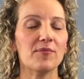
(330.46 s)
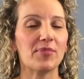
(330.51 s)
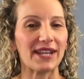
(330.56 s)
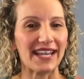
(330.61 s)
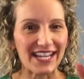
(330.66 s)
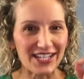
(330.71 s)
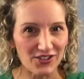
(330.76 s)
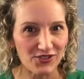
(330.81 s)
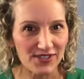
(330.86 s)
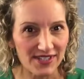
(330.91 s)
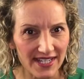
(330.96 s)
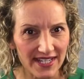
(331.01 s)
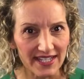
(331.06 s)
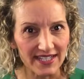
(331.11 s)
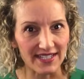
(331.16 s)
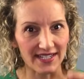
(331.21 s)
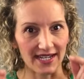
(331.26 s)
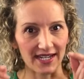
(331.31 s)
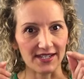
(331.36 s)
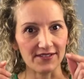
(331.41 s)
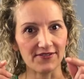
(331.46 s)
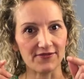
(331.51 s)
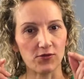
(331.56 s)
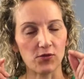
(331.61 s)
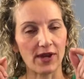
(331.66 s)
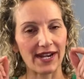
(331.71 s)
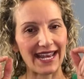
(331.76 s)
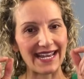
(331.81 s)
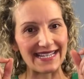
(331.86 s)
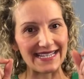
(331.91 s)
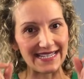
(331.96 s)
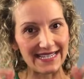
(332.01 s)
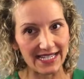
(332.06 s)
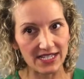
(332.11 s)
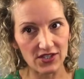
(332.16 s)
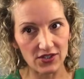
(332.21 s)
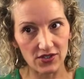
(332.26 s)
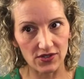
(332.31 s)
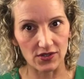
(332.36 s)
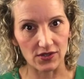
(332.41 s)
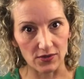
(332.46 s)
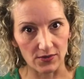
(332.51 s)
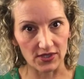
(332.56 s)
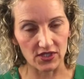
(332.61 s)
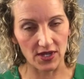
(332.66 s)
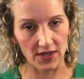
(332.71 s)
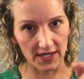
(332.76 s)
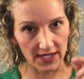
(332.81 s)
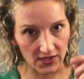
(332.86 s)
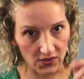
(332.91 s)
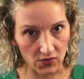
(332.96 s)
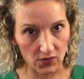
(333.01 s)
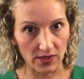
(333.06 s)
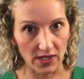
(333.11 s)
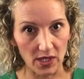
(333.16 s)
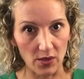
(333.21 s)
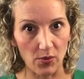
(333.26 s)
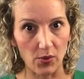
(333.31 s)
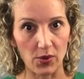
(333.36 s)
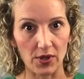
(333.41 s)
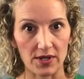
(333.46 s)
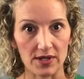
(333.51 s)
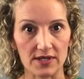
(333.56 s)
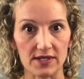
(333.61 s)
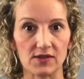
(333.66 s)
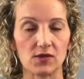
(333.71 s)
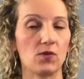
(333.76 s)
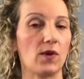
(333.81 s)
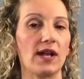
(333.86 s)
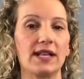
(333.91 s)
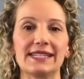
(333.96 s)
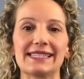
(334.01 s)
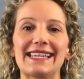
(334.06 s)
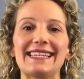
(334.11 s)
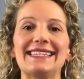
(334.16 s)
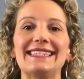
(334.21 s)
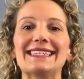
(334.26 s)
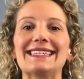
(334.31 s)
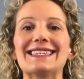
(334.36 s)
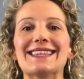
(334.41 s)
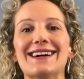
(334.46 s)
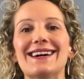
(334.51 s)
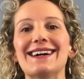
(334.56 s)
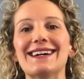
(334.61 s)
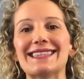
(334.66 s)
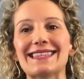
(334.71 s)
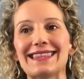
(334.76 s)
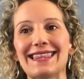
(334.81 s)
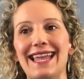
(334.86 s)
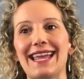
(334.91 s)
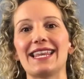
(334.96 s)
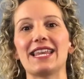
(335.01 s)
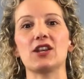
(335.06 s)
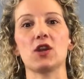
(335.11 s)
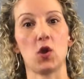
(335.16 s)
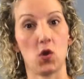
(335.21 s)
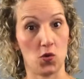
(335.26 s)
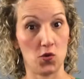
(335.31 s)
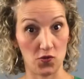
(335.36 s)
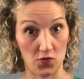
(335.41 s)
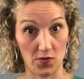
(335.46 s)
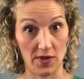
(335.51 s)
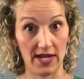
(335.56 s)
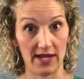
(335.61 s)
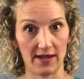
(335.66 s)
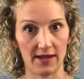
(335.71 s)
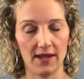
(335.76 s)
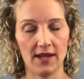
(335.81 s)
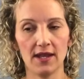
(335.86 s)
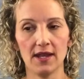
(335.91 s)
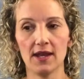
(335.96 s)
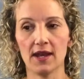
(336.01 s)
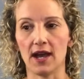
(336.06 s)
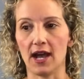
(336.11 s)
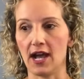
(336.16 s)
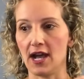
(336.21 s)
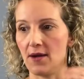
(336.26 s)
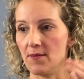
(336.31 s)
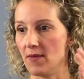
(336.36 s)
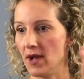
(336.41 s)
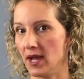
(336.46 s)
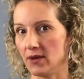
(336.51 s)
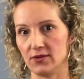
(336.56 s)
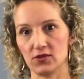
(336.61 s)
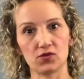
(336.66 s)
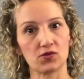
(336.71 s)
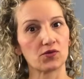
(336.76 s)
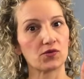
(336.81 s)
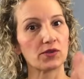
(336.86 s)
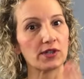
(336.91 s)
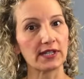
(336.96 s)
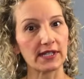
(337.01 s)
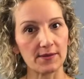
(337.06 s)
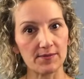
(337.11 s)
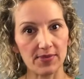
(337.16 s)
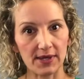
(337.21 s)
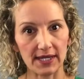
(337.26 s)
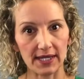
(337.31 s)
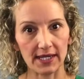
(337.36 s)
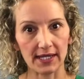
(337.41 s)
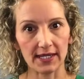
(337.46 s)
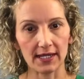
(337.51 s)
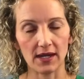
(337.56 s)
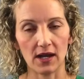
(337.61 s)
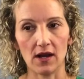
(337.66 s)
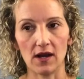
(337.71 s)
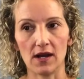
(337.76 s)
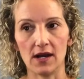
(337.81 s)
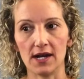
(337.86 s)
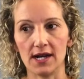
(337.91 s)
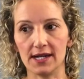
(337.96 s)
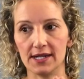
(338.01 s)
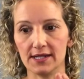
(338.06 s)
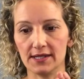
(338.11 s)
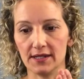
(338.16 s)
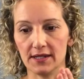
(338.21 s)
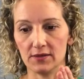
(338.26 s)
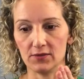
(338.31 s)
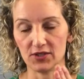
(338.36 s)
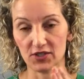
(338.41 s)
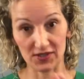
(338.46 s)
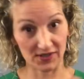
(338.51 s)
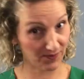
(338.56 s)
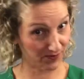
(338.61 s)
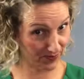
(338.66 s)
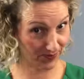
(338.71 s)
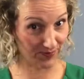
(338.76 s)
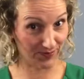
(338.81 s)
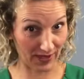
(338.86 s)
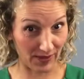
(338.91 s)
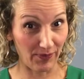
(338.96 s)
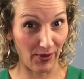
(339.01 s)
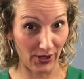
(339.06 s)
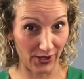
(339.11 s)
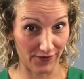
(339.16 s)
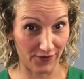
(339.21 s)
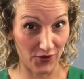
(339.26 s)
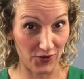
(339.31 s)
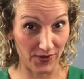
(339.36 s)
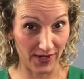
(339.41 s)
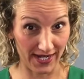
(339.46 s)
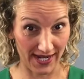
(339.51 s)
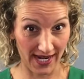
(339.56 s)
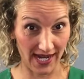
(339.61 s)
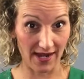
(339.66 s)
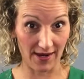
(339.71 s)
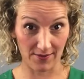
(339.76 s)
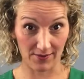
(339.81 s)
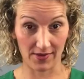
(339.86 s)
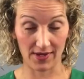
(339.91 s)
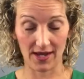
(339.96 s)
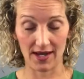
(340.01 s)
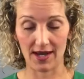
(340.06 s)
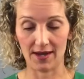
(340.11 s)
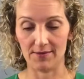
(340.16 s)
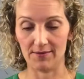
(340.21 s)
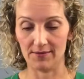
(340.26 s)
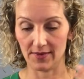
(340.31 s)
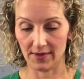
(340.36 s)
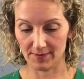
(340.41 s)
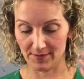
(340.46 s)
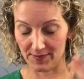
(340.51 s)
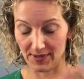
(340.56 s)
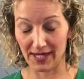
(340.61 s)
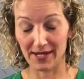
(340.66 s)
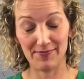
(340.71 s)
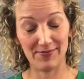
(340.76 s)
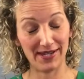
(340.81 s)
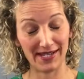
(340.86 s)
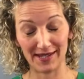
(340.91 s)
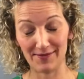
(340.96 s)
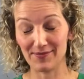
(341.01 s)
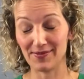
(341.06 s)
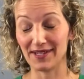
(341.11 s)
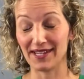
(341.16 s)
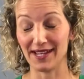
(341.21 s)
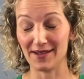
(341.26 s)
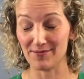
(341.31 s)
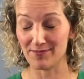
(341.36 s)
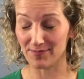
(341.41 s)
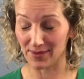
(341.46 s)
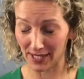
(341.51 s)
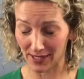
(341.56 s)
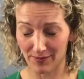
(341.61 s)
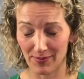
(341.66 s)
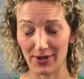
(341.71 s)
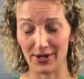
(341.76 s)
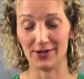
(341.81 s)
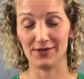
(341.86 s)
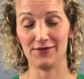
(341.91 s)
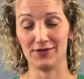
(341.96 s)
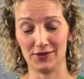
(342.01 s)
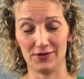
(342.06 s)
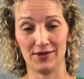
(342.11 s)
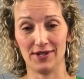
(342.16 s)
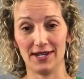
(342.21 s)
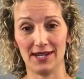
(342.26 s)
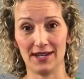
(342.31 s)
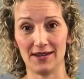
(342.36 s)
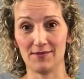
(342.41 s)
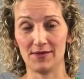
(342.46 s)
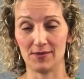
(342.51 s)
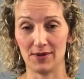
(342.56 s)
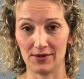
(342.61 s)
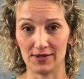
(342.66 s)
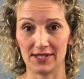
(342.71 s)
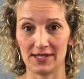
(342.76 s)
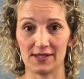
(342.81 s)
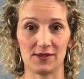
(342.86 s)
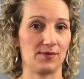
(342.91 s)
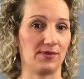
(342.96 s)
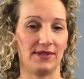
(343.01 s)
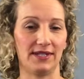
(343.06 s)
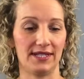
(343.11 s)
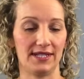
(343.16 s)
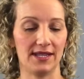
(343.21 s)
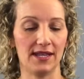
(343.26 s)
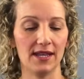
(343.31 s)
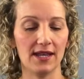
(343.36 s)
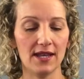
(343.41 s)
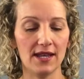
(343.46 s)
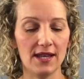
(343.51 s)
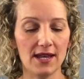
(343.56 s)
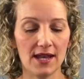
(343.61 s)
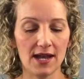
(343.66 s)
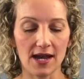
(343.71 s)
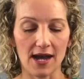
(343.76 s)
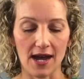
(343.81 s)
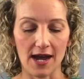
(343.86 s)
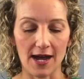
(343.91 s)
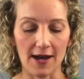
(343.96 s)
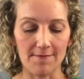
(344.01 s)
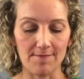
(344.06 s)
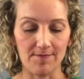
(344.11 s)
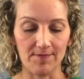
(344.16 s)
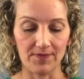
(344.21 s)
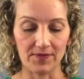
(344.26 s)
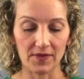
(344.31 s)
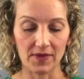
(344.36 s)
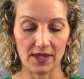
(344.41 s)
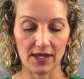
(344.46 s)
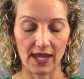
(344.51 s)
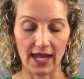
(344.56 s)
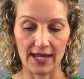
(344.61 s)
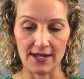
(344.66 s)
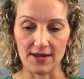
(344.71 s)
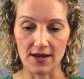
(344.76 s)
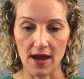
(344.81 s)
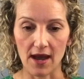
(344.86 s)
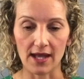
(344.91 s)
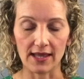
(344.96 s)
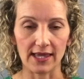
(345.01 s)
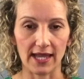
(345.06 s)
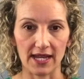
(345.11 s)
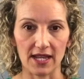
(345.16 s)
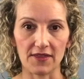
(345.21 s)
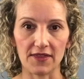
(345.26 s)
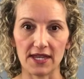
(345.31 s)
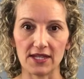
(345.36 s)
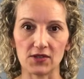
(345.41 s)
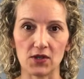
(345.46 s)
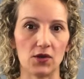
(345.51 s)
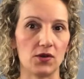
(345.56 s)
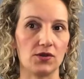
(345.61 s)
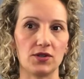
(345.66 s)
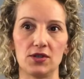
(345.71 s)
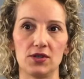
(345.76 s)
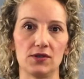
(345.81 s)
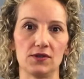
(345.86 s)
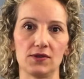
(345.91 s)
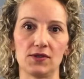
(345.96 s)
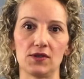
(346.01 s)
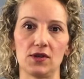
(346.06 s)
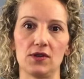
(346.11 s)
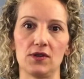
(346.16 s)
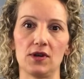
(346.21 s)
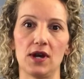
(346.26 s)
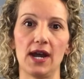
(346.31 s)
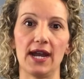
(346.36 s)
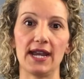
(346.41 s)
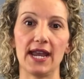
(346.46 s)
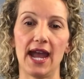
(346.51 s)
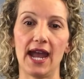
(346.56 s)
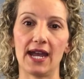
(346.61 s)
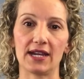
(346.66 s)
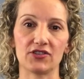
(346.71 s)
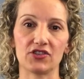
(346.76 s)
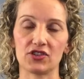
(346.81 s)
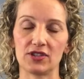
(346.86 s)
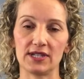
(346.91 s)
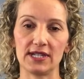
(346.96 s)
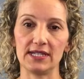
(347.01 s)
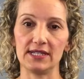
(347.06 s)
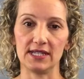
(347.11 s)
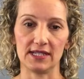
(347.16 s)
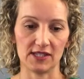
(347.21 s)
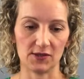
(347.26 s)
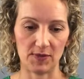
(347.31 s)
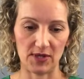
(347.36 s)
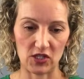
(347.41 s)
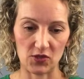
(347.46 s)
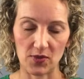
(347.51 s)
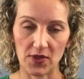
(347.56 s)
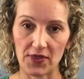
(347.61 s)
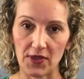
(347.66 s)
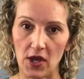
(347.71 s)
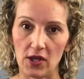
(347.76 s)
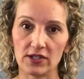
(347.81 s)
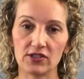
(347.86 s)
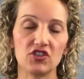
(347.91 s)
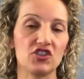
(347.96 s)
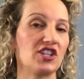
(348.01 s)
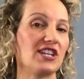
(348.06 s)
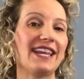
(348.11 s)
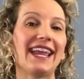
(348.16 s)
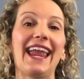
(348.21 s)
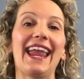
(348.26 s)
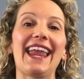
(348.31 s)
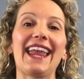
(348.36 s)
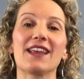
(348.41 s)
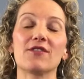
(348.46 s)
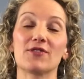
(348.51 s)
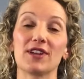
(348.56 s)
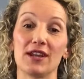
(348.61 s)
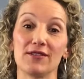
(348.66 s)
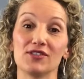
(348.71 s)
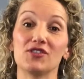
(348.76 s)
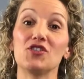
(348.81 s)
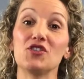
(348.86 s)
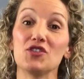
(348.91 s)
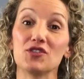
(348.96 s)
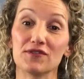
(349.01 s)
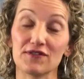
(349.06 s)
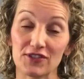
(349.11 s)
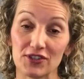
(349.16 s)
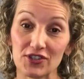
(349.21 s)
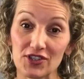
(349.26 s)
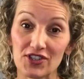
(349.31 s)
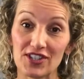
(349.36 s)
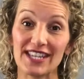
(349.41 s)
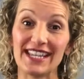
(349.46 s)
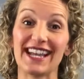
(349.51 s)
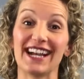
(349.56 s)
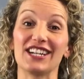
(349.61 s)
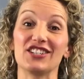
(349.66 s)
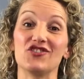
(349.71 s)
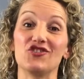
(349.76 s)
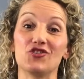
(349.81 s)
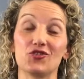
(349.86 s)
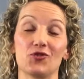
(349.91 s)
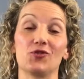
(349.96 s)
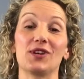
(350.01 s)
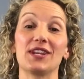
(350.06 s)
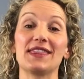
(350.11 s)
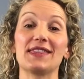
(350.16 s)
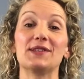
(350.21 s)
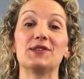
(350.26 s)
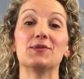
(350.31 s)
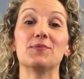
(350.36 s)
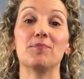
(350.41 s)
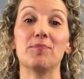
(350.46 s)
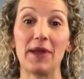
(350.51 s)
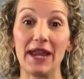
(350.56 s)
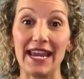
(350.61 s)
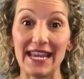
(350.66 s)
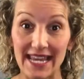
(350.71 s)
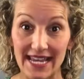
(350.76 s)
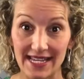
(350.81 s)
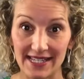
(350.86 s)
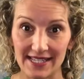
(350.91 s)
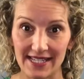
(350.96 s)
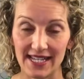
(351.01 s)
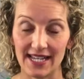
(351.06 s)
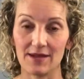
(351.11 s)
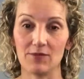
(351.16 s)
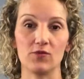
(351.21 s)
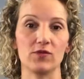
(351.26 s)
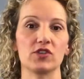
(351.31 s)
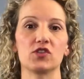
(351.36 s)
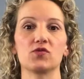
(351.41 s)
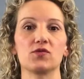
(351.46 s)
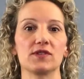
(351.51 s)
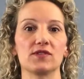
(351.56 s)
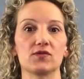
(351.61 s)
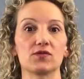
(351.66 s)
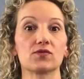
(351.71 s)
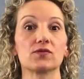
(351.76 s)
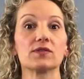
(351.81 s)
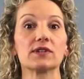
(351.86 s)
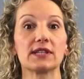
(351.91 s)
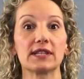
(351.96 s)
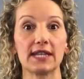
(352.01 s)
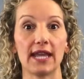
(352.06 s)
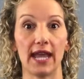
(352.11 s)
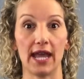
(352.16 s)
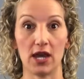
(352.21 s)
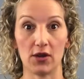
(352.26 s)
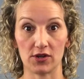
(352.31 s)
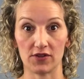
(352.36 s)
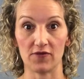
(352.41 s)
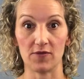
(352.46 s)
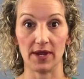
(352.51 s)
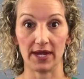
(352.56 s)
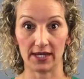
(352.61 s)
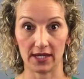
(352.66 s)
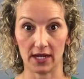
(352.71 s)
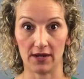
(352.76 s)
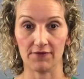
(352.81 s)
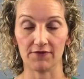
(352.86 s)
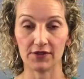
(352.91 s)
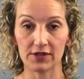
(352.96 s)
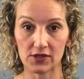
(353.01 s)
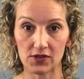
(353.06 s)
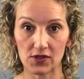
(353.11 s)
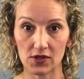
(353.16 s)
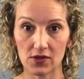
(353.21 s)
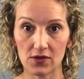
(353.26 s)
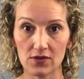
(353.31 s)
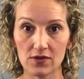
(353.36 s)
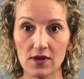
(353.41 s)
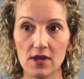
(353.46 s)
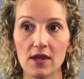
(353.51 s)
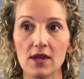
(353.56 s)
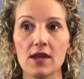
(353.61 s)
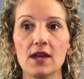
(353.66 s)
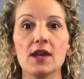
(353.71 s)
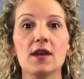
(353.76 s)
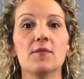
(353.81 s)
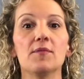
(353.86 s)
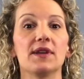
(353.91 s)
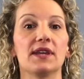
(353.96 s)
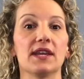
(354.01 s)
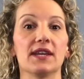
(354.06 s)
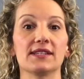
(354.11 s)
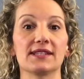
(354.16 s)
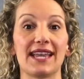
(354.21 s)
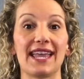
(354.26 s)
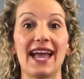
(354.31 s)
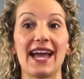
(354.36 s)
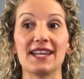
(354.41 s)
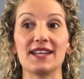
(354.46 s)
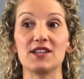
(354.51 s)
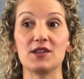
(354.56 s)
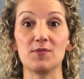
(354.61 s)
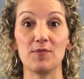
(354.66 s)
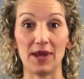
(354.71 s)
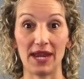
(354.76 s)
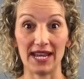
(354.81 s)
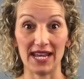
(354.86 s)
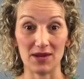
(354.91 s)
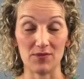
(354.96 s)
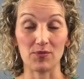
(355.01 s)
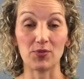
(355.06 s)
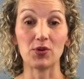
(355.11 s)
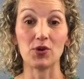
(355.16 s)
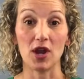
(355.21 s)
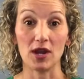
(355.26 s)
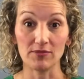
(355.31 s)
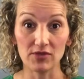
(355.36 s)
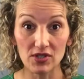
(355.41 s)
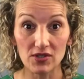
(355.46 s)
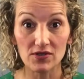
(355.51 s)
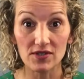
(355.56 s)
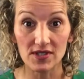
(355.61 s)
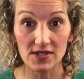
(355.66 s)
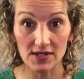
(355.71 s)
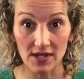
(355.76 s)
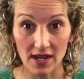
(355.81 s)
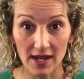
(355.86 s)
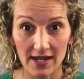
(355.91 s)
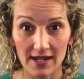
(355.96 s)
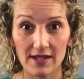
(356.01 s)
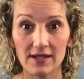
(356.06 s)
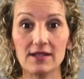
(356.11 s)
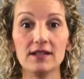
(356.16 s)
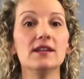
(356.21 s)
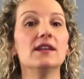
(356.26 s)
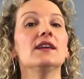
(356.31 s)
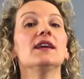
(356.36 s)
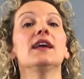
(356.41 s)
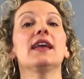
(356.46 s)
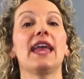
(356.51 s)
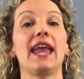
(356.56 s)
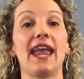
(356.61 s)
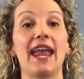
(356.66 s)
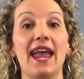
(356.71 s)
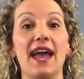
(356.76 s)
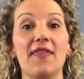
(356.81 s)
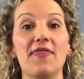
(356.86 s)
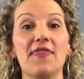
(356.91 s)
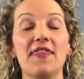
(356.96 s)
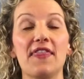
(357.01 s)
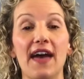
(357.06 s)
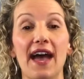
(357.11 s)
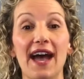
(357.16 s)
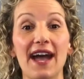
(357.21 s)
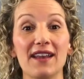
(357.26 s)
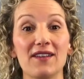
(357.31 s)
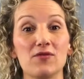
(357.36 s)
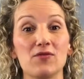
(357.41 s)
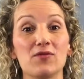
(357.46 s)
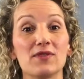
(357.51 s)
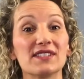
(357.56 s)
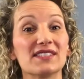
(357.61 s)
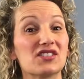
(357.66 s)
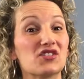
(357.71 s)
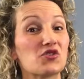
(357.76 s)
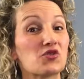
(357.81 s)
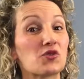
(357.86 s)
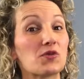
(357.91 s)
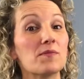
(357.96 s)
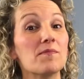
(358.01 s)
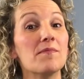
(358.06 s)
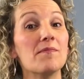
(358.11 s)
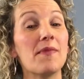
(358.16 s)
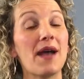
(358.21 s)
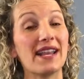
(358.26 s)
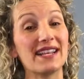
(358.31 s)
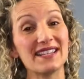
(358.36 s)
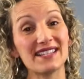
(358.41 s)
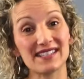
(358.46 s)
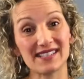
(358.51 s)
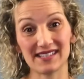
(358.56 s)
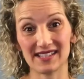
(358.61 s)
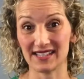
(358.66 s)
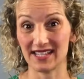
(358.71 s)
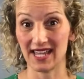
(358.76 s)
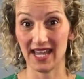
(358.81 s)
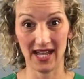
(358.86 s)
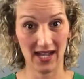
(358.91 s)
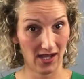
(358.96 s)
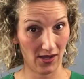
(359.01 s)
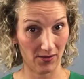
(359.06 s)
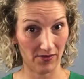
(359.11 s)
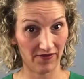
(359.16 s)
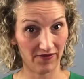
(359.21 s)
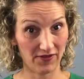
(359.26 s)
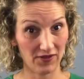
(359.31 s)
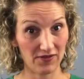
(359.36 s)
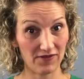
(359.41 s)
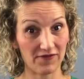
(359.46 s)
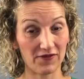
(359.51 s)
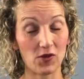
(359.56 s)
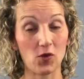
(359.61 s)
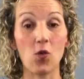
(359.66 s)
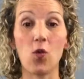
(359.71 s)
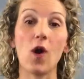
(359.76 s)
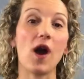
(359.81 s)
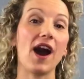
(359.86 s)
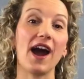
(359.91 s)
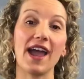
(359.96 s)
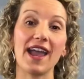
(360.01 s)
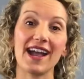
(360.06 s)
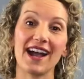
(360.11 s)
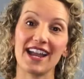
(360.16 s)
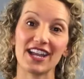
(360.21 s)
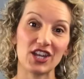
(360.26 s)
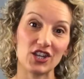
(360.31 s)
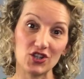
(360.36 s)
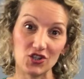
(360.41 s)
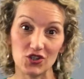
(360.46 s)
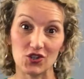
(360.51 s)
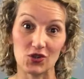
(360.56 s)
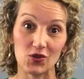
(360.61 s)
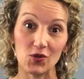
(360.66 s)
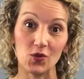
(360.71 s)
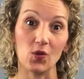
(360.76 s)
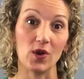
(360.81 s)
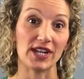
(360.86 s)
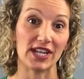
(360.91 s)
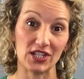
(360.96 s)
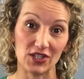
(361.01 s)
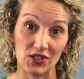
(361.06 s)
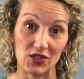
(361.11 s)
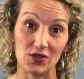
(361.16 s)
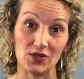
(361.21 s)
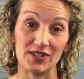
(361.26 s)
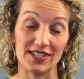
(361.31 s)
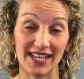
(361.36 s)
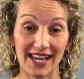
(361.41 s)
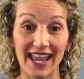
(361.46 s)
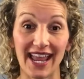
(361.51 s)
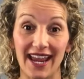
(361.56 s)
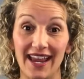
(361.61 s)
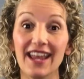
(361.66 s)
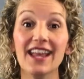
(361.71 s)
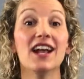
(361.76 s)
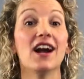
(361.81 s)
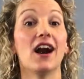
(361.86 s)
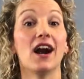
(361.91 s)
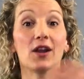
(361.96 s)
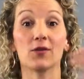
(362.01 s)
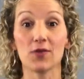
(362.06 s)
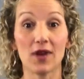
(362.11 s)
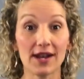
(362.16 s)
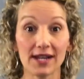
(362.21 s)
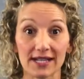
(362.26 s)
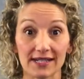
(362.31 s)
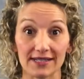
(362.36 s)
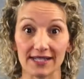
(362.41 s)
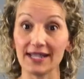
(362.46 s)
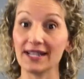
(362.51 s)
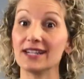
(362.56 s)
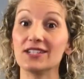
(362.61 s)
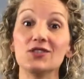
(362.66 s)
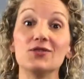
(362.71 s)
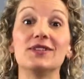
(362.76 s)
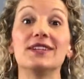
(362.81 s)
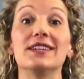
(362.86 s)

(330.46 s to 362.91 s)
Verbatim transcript: but interesting enough, what I did do, which I think is really important as well, is I did not let it own me. Um, I was really big on, which is big part of who I am, um, a, big, big, big, a big part of who I am about discipline. Um, and not letting things own you. So I actually did speech pathology and when I was in university, I joined the debating team, which was really out of my comfort zone because I had to debate impromptu style and that was tremendously helpful for why I can do what I do today. Ironically, I do